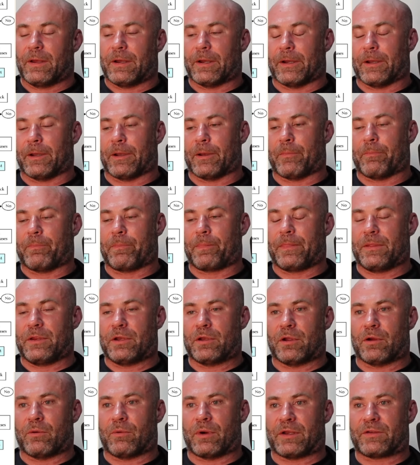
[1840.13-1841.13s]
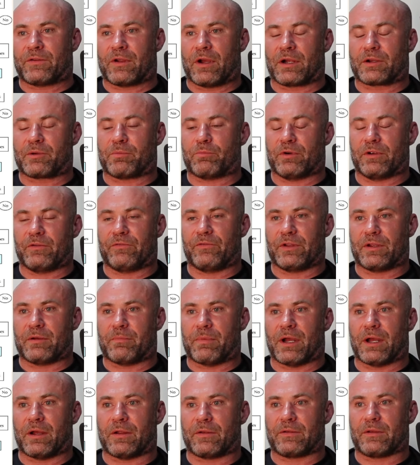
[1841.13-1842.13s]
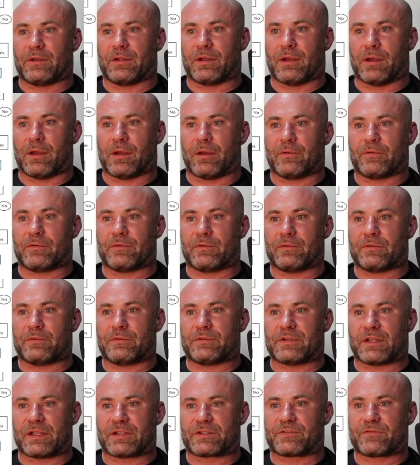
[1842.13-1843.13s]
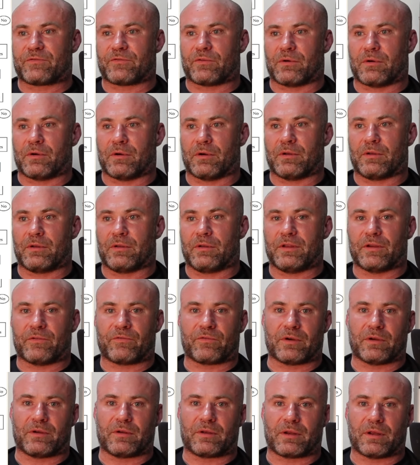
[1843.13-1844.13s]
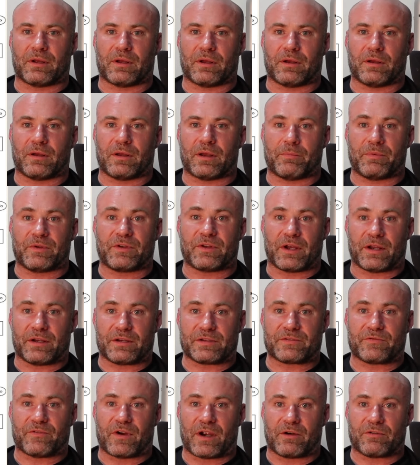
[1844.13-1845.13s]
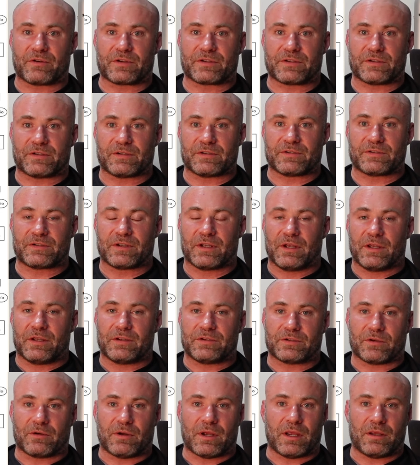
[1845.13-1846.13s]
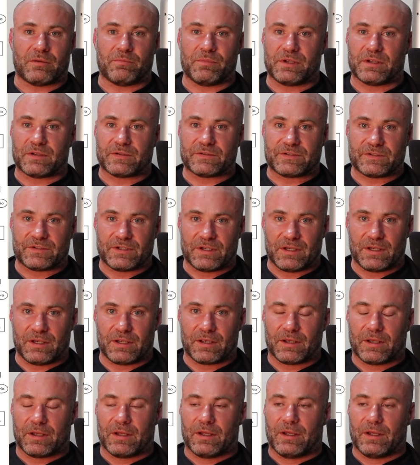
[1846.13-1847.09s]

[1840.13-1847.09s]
I talked briefly about tests for different hepatitis viruses, so A, B, and C.